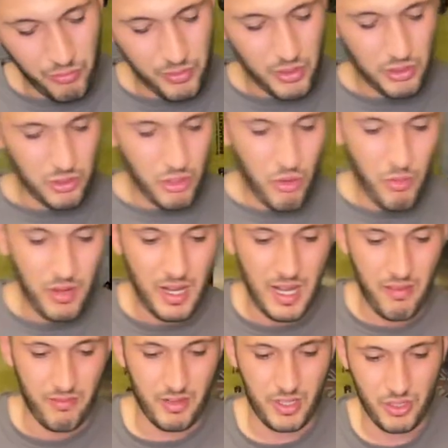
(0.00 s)
think you do want an
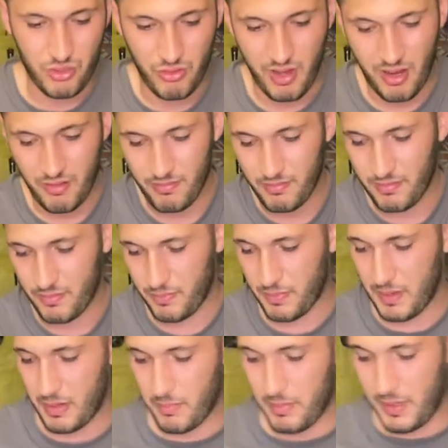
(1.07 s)
11-inch trowel. Be
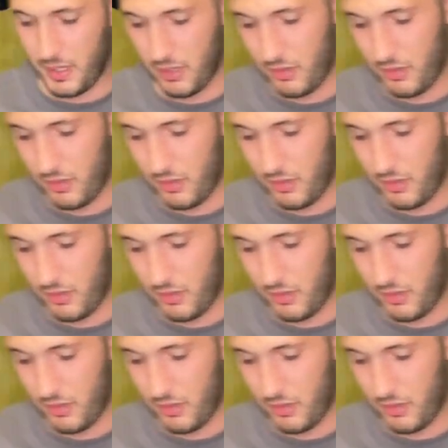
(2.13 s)
completely